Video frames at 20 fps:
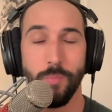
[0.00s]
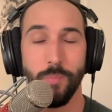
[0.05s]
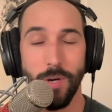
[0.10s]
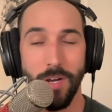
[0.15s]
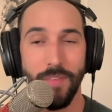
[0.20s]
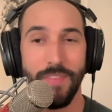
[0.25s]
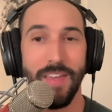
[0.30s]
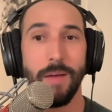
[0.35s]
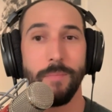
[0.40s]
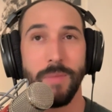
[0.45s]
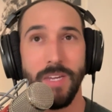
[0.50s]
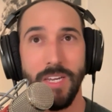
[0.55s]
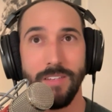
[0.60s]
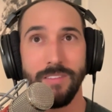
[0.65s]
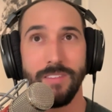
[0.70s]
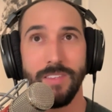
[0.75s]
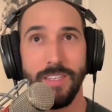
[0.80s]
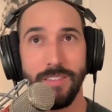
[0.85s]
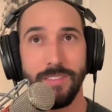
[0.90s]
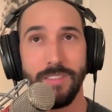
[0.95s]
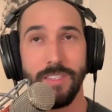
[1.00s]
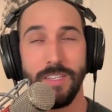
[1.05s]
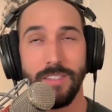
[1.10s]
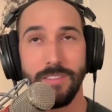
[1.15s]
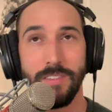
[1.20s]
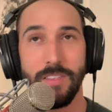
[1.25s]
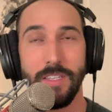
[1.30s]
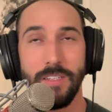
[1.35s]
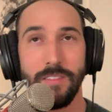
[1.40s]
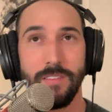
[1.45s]
but that means this
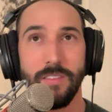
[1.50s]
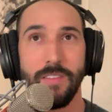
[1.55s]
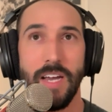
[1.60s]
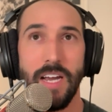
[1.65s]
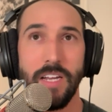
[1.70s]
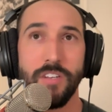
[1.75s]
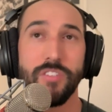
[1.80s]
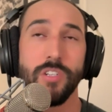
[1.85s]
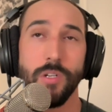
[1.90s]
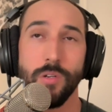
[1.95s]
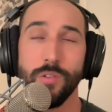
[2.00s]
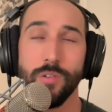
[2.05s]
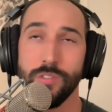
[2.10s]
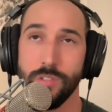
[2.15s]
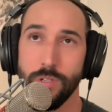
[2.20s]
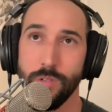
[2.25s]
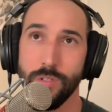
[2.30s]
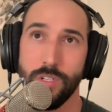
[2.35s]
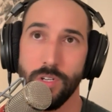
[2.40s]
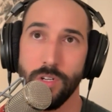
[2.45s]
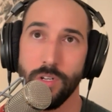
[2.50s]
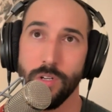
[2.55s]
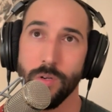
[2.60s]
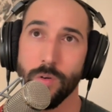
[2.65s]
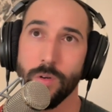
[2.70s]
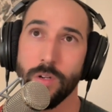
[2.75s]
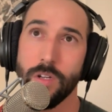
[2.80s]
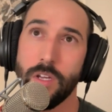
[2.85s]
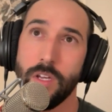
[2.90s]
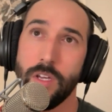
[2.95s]
this and this that shows you
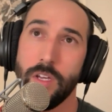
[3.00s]
too